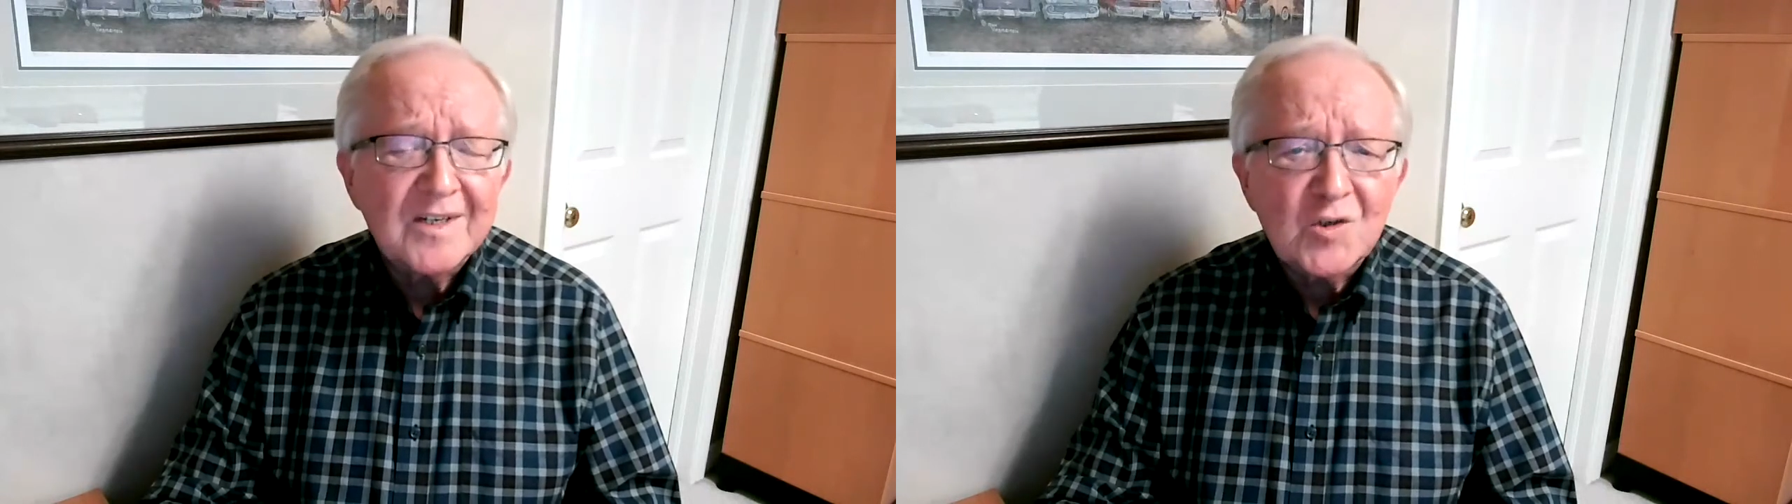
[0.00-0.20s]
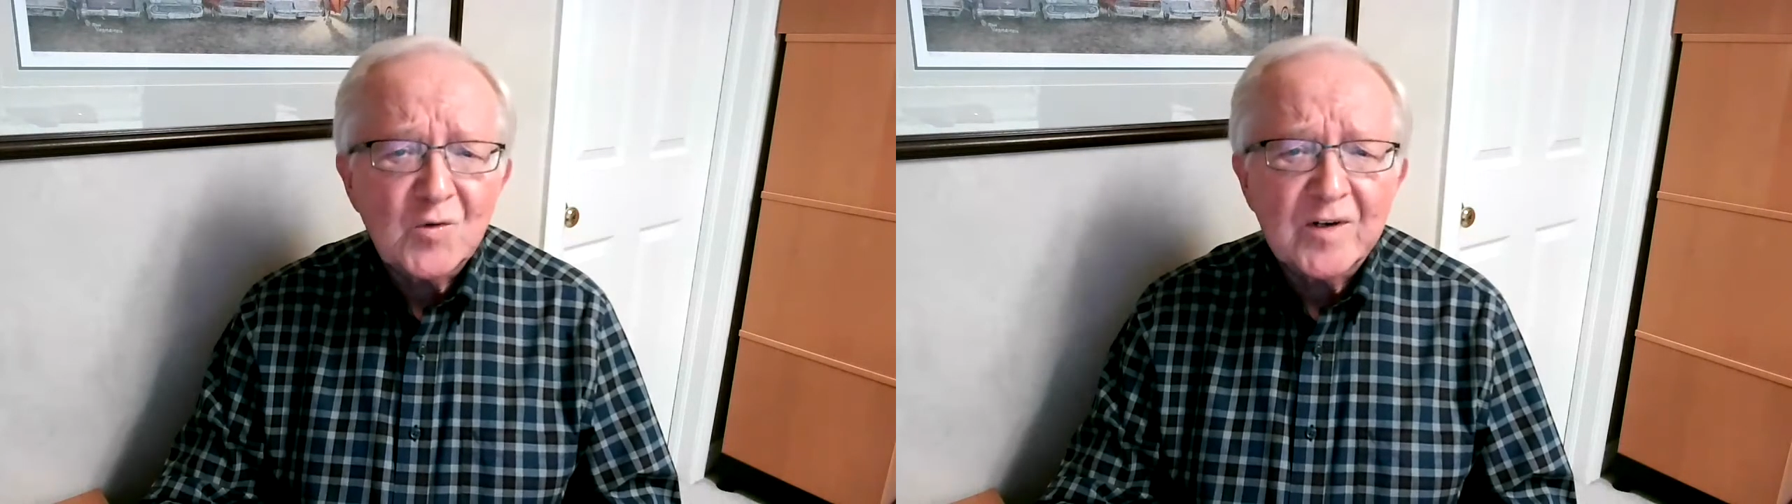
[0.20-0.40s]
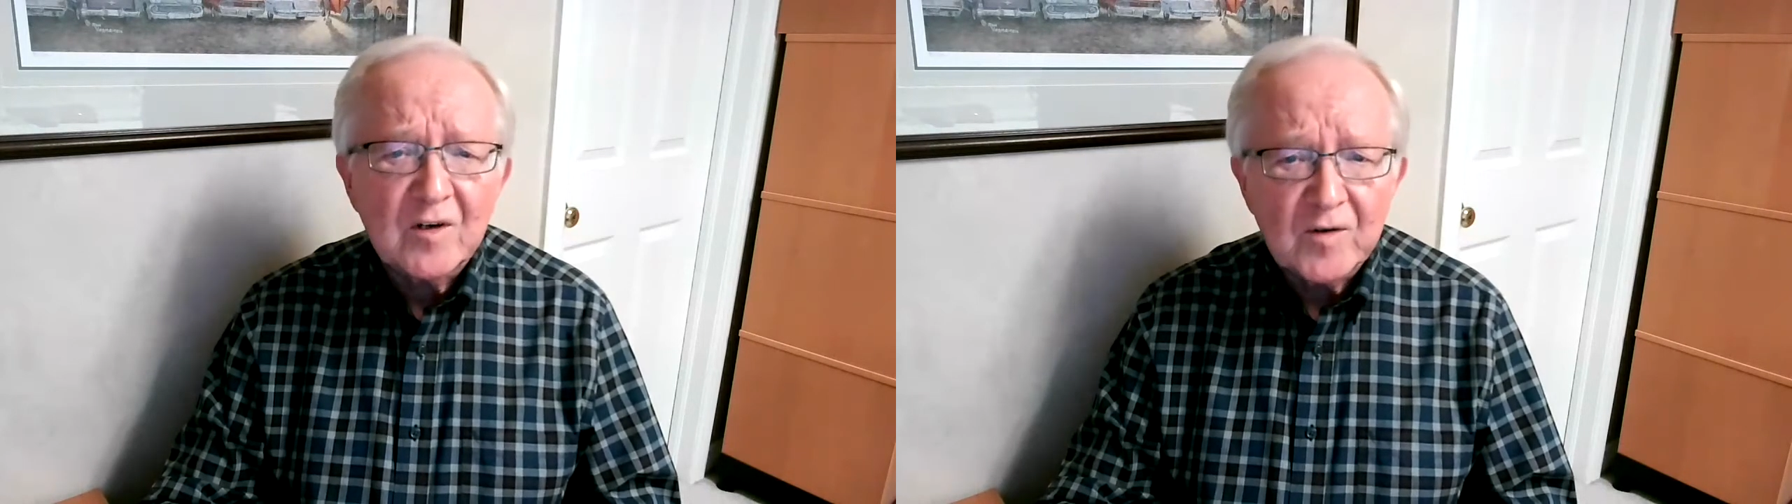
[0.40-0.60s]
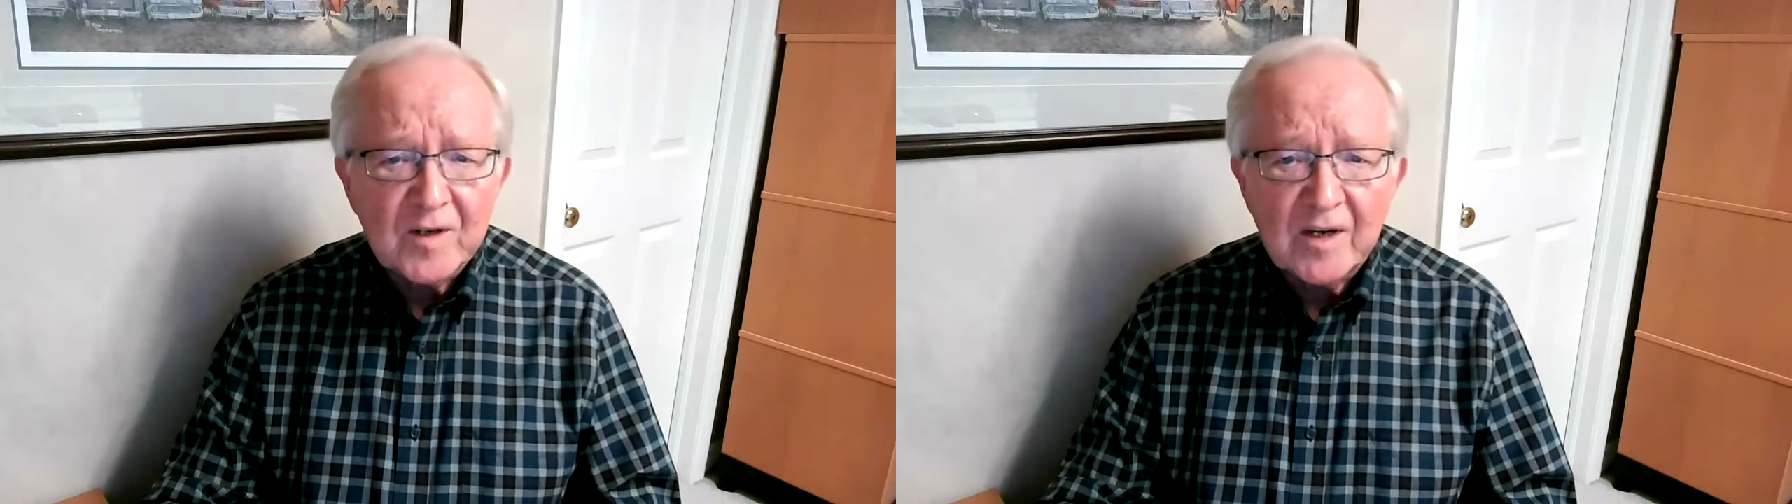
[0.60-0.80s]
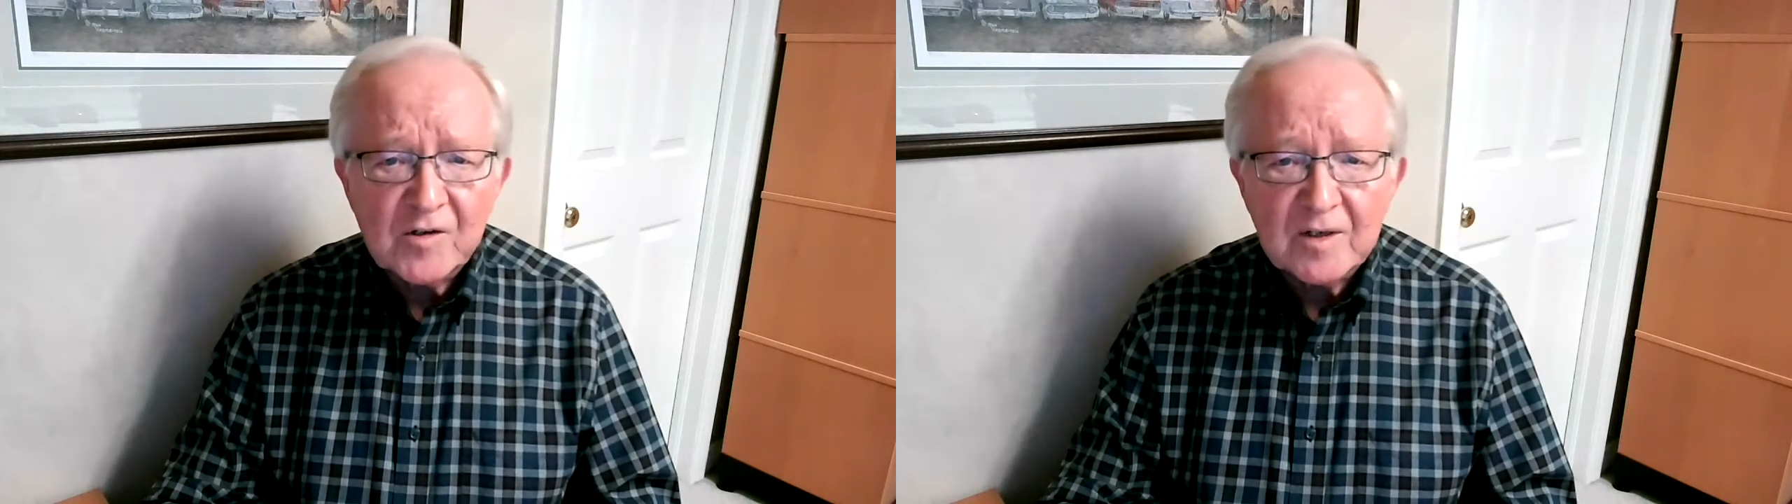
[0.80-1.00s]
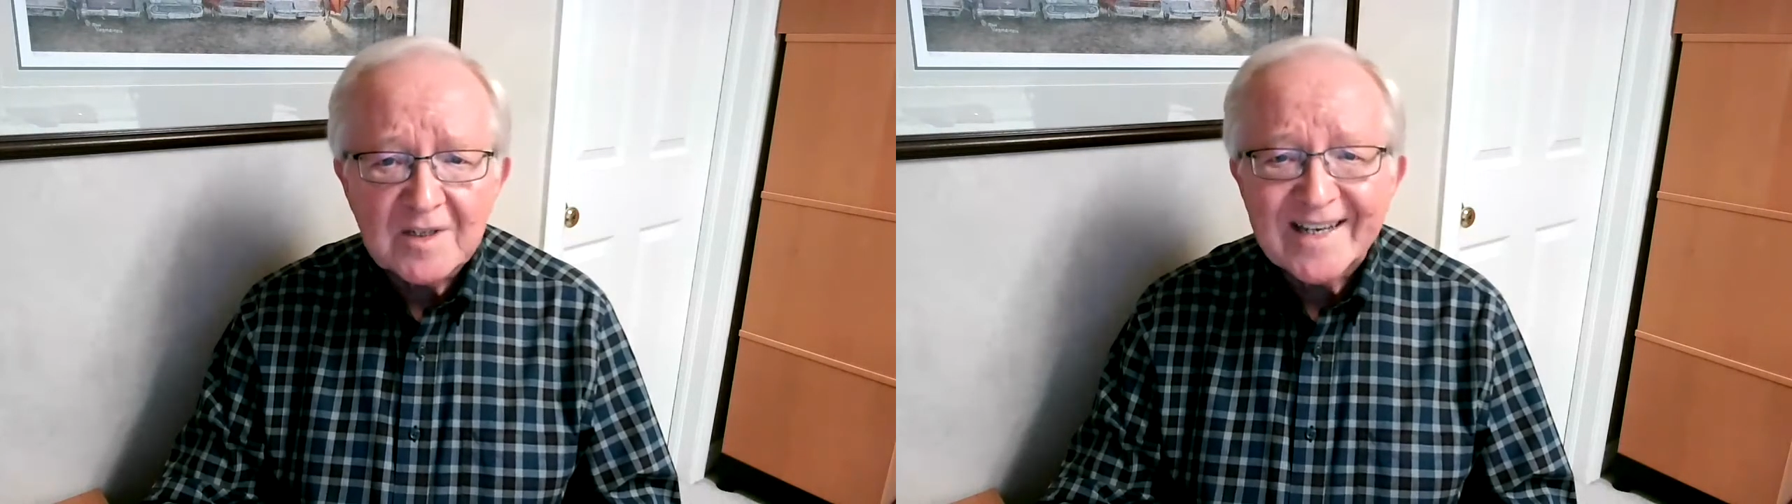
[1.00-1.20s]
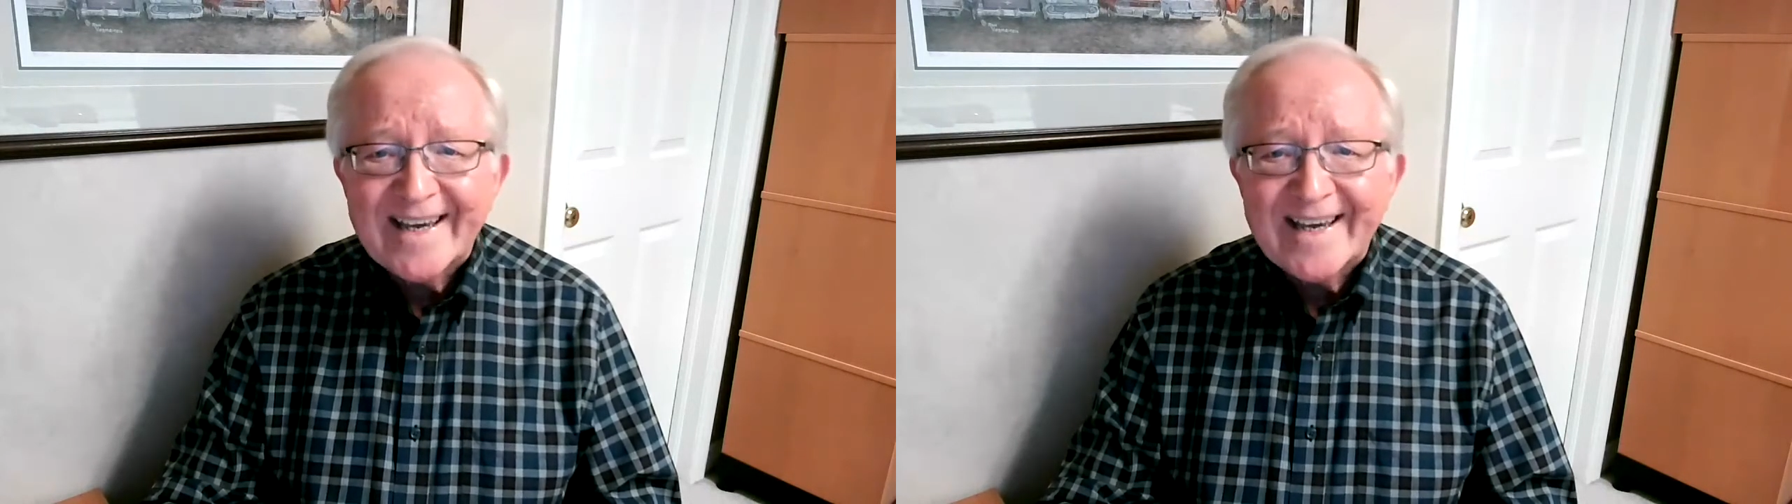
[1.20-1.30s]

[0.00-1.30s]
200 locations